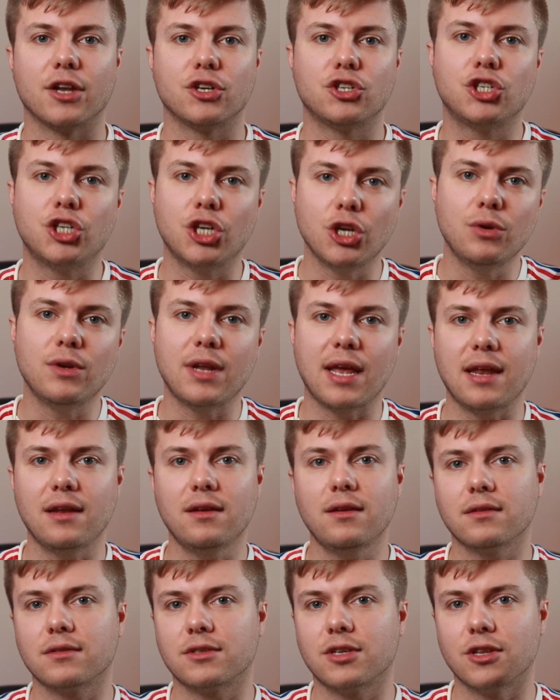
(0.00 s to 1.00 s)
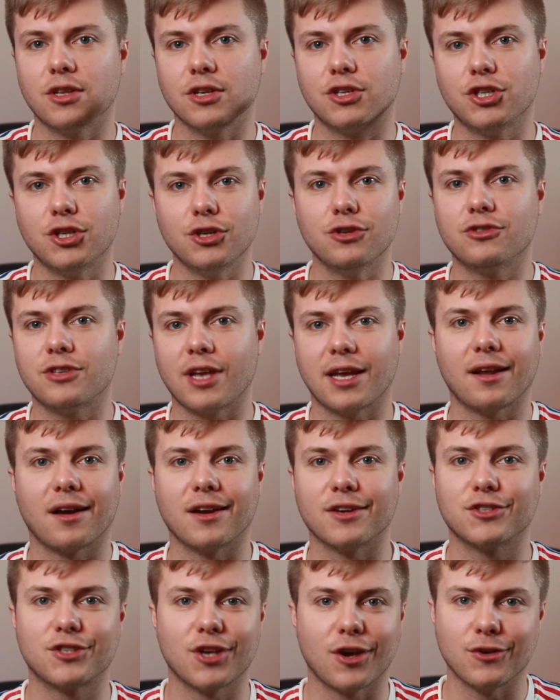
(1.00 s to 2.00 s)
Tune in to the Tuesday
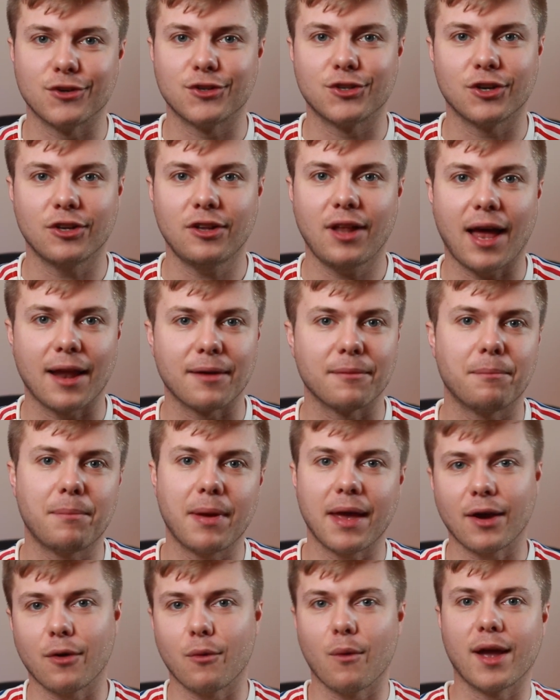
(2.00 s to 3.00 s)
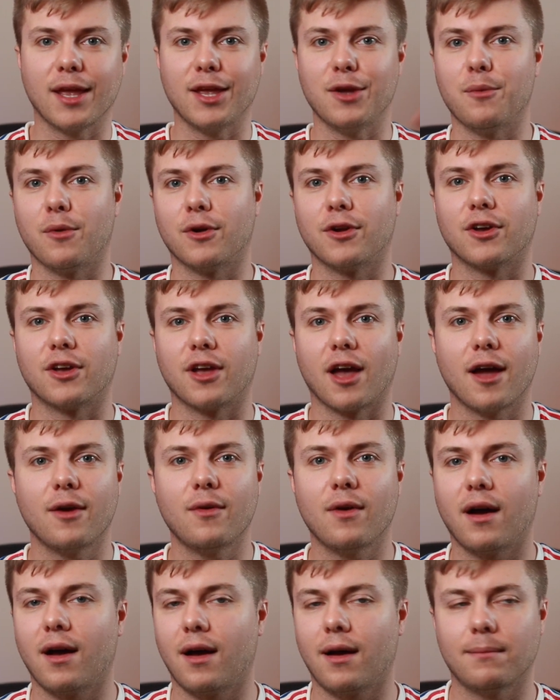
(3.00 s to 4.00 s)
night social and pick where you want to go.
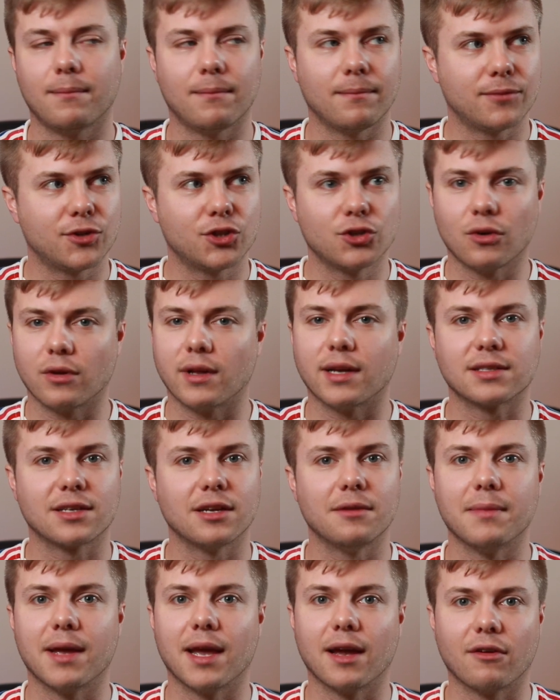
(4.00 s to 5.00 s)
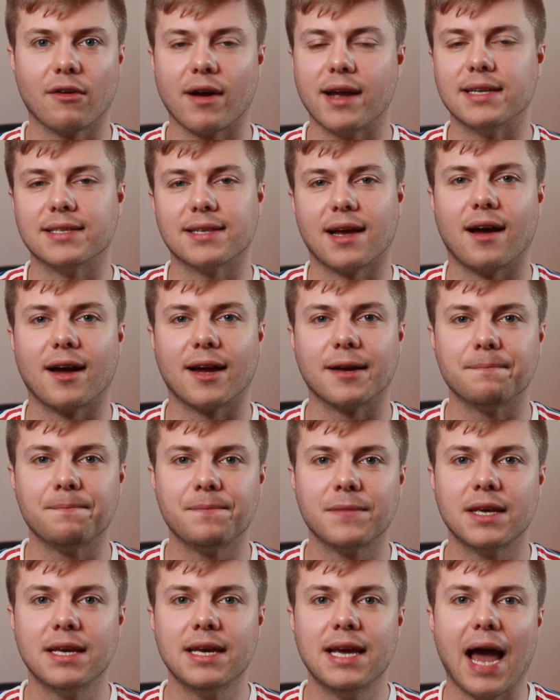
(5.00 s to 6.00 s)
I'm sure that's going to be a great time.
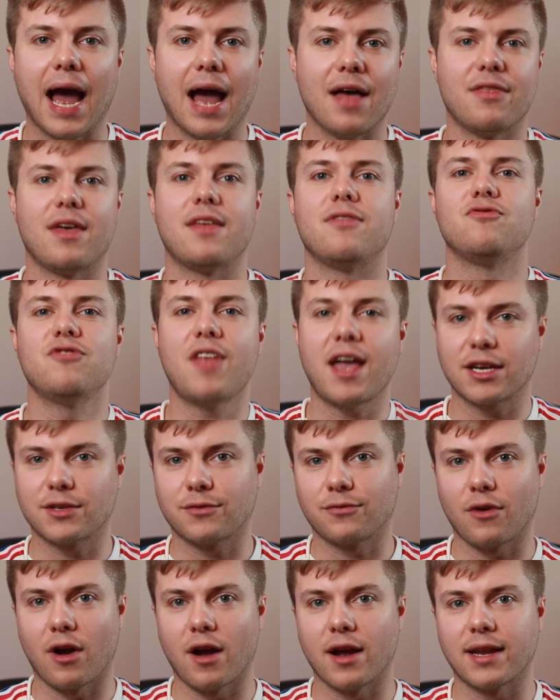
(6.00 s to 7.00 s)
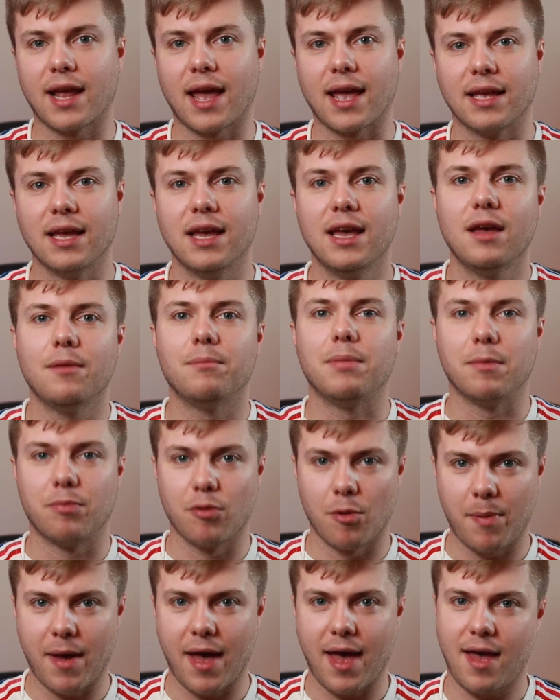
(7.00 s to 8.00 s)
And then next Friday, be
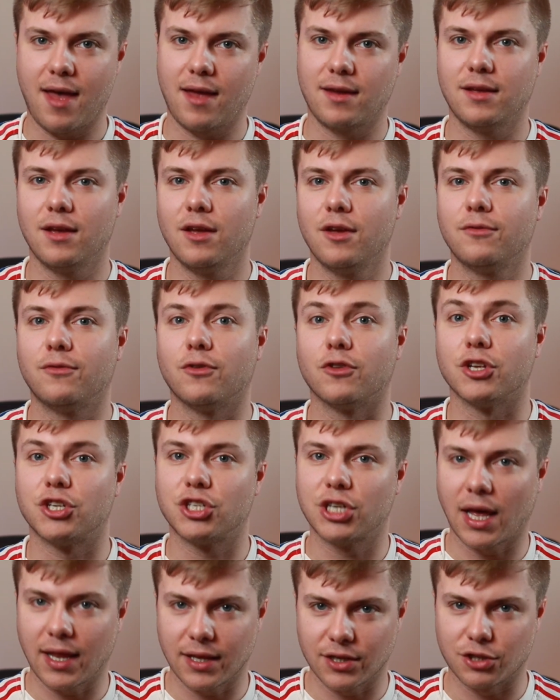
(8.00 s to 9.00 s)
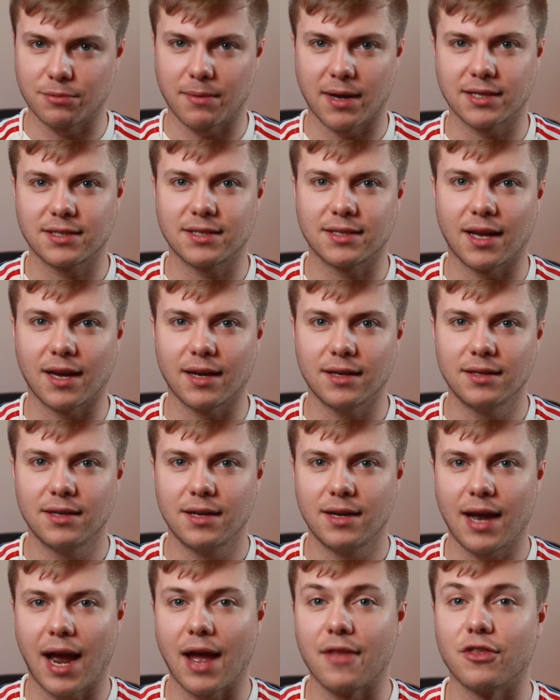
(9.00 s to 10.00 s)
prepared for the Challenge Master
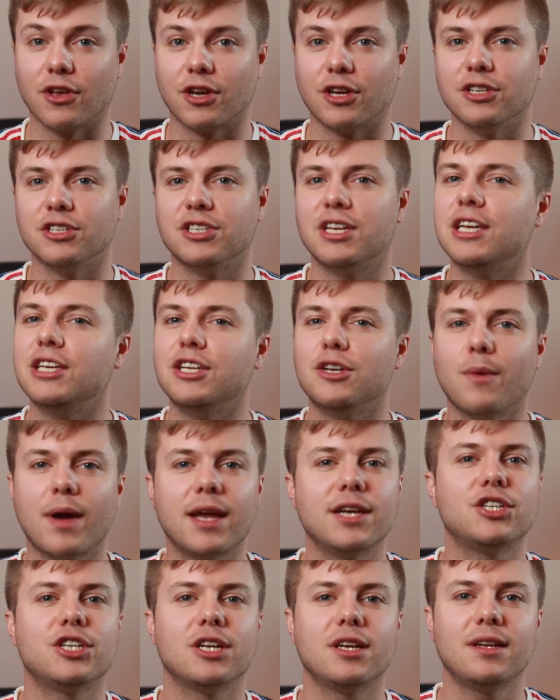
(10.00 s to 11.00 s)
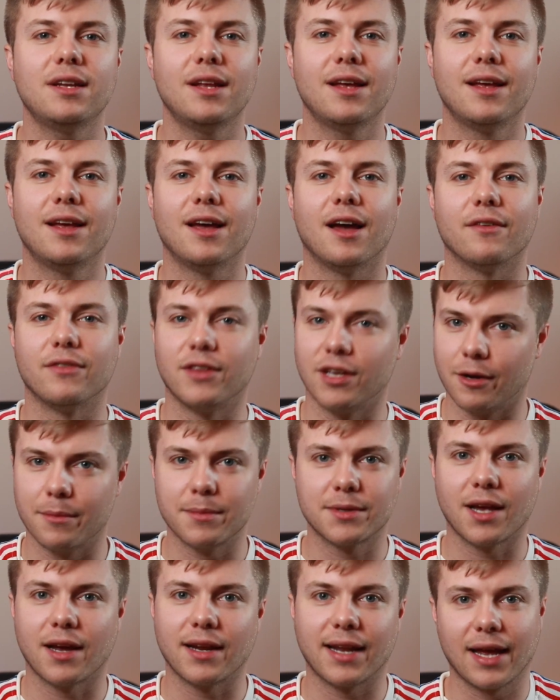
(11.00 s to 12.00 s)
and the continuation of the
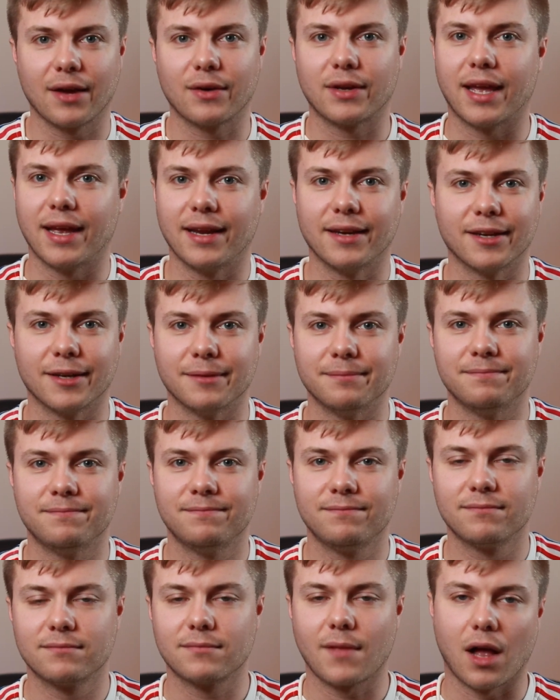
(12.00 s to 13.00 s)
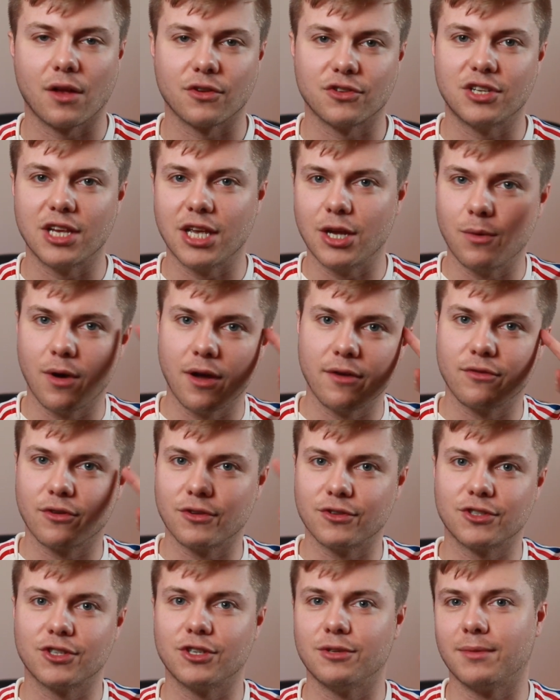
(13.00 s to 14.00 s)
Upside Down Kingdom. I'll see you over
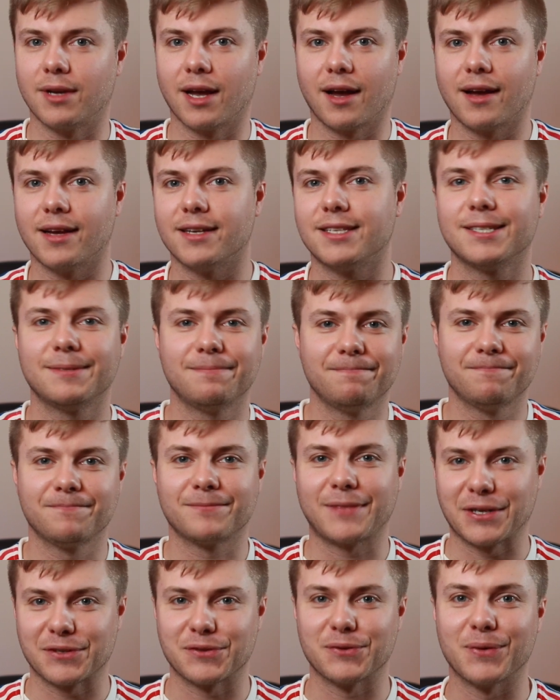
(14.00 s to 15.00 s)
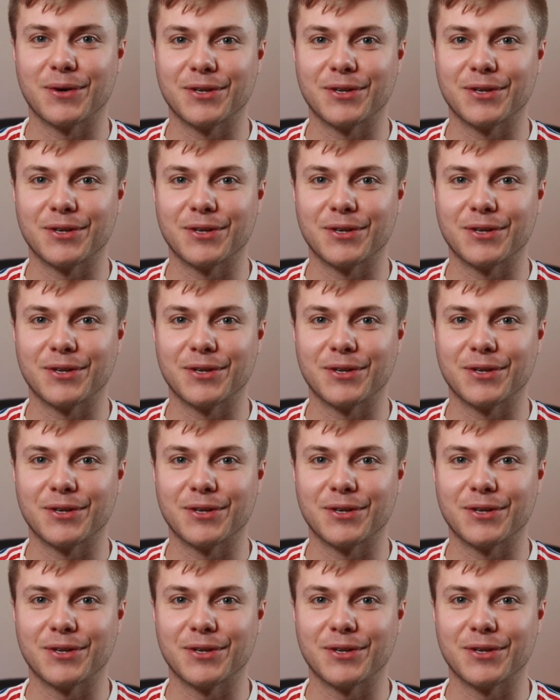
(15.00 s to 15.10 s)
on Zoom, guys. Thanks for